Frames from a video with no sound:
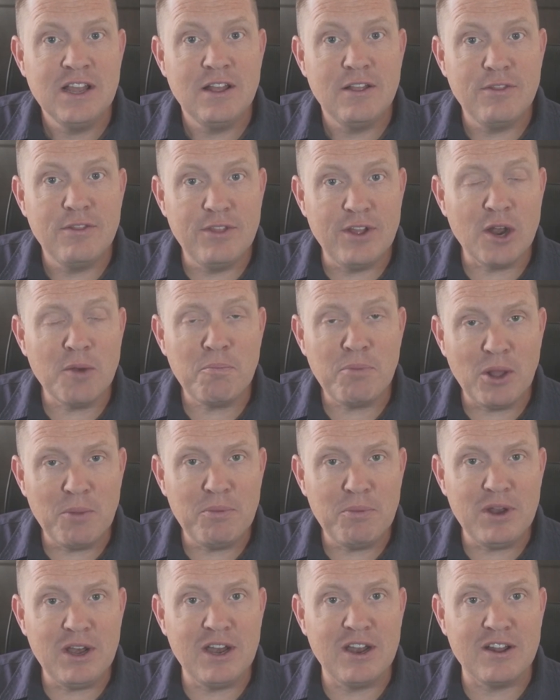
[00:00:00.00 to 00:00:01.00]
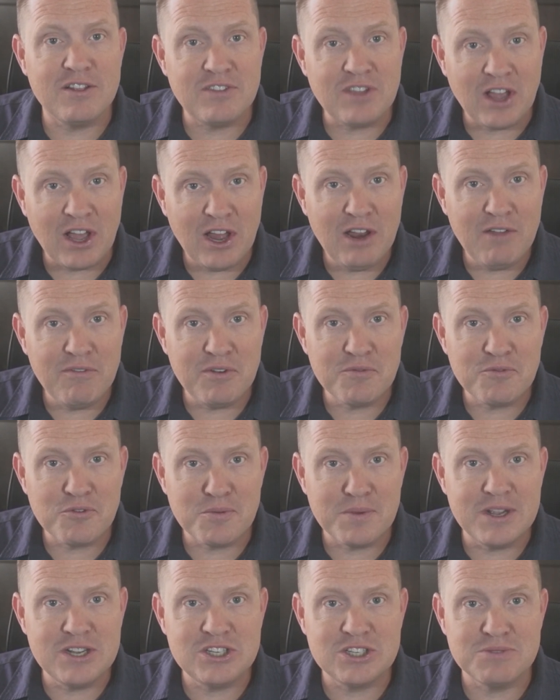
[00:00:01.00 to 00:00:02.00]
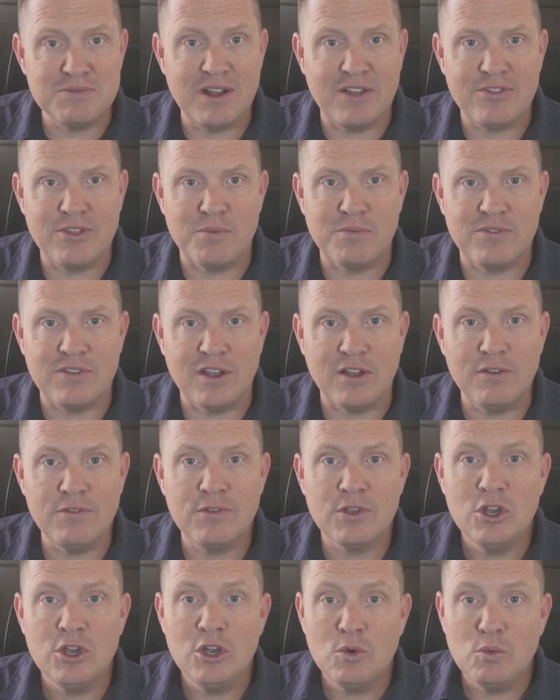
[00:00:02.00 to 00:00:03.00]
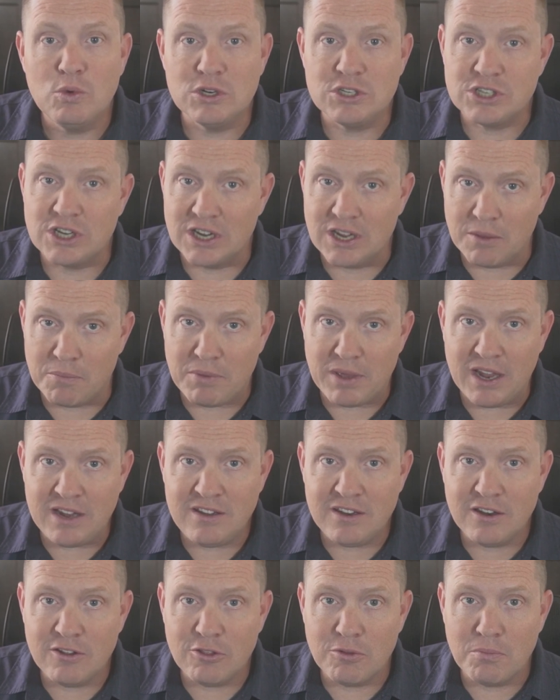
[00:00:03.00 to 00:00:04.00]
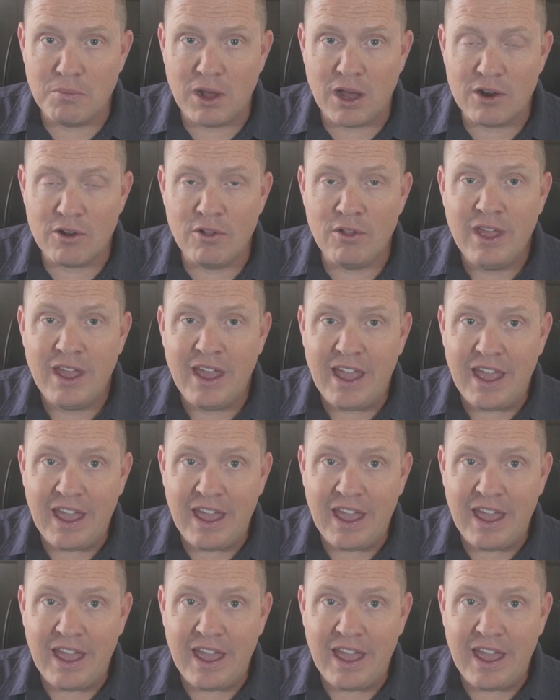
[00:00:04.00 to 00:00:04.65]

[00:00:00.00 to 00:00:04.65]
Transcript: they're pumping in a ton of information about themselves, which can get baked into the model.